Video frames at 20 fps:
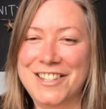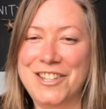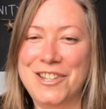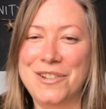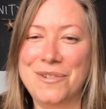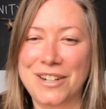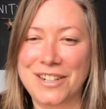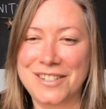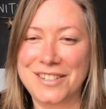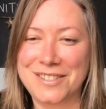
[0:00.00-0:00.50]

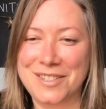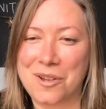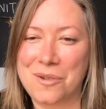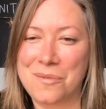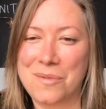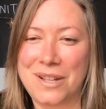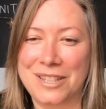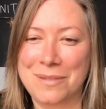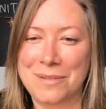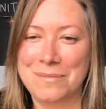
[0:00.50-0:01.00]
You are
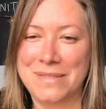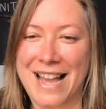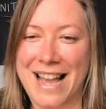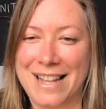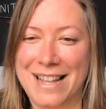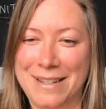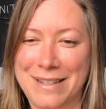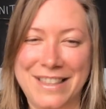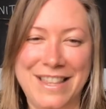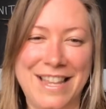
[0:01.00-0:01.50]
so welcome,
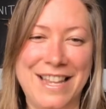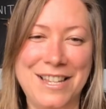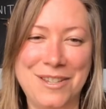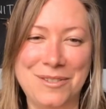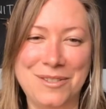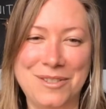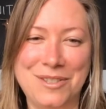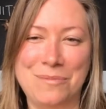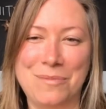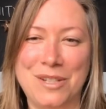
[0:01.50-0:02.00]
Tani.
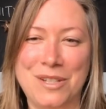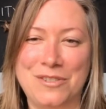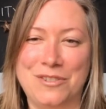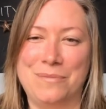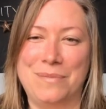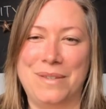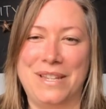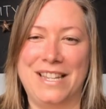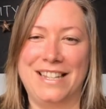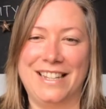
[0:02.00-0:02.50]
Thank you so much
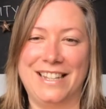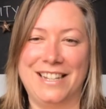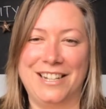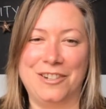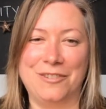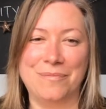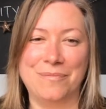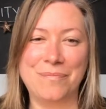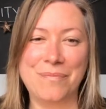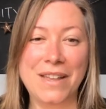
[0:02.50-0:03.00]
for being
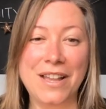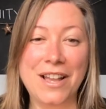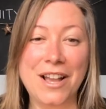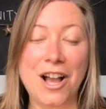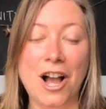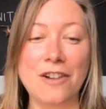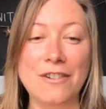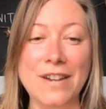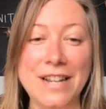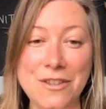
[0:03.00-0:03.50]
here.
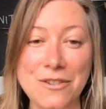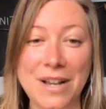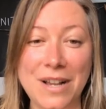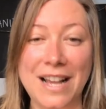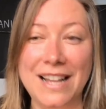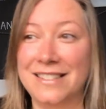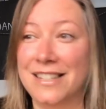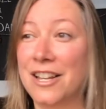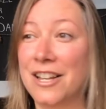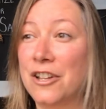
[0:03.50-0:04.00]
All right, you
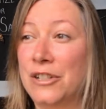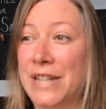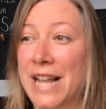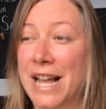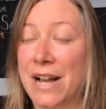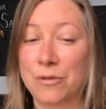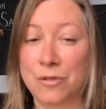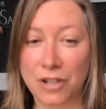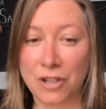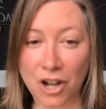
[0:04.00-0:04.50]
guys,
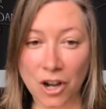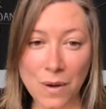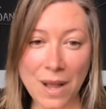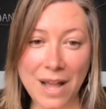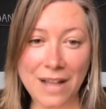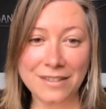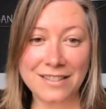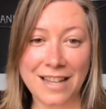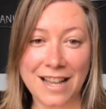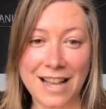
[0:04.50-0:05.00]
now
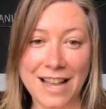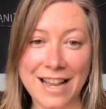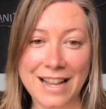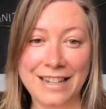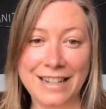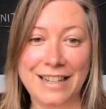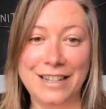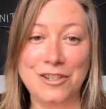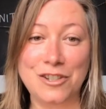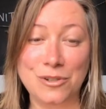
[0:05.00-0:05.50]
go
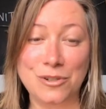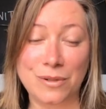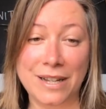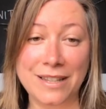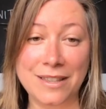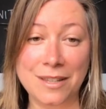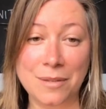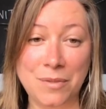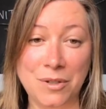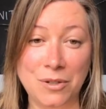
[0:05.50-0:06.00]
outside,
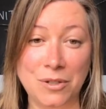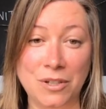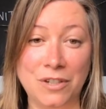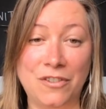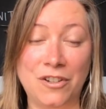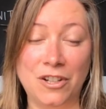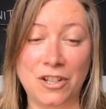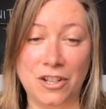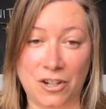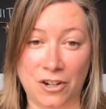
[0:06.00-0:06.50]
enjoy the
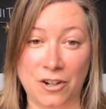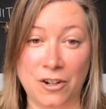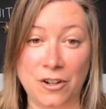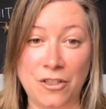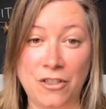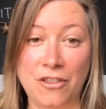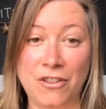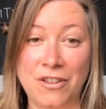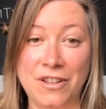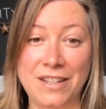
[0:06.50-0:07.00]
beautiful
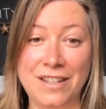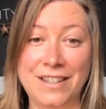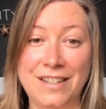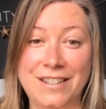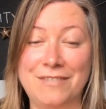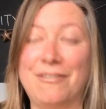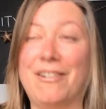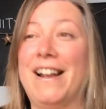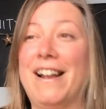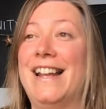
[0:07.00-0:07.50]
earth,
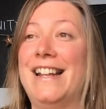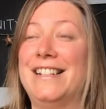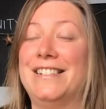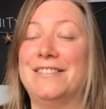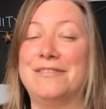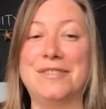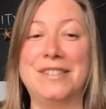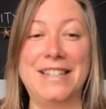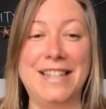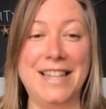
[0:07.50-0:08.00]

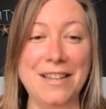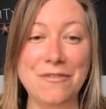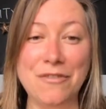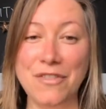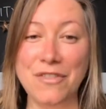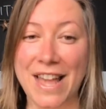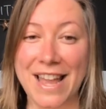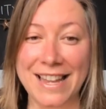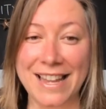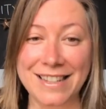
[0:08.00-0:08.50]
right?
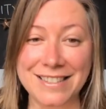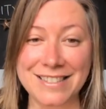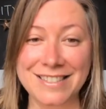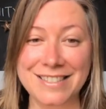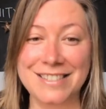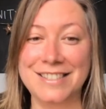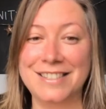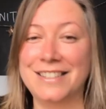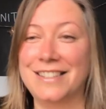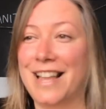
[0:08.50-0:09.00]
Give
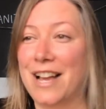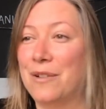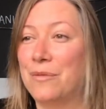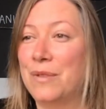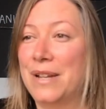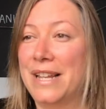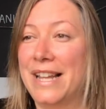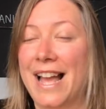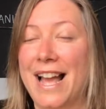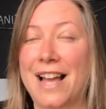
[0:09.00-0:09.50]
thanks
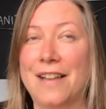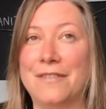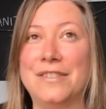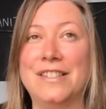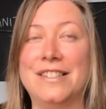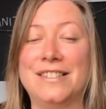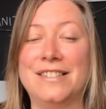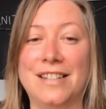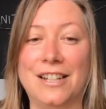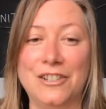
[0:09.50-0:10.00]
that we
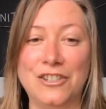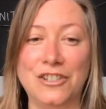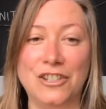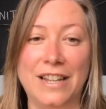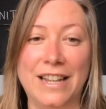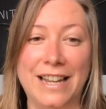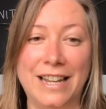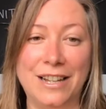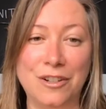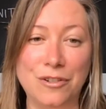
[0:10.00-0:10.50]
have such
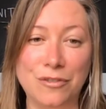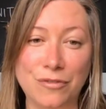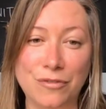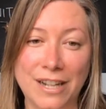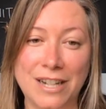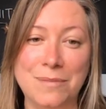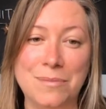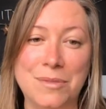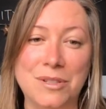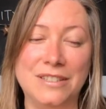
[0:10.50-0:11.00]

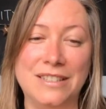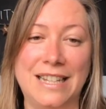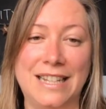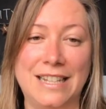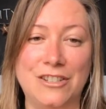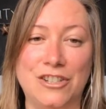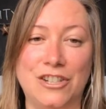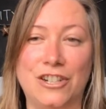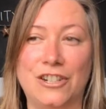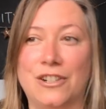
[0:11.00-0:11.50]
incredible
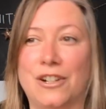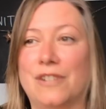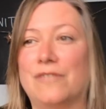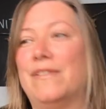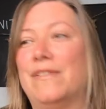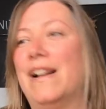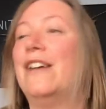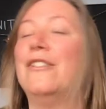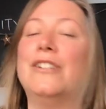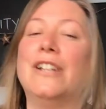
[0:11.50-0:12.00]
nature
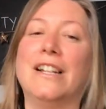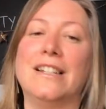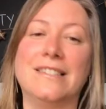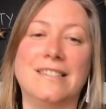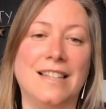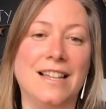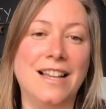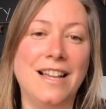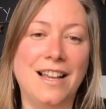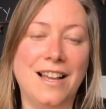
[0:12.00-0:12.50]
around
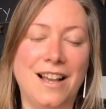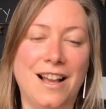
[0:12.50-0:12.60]
us.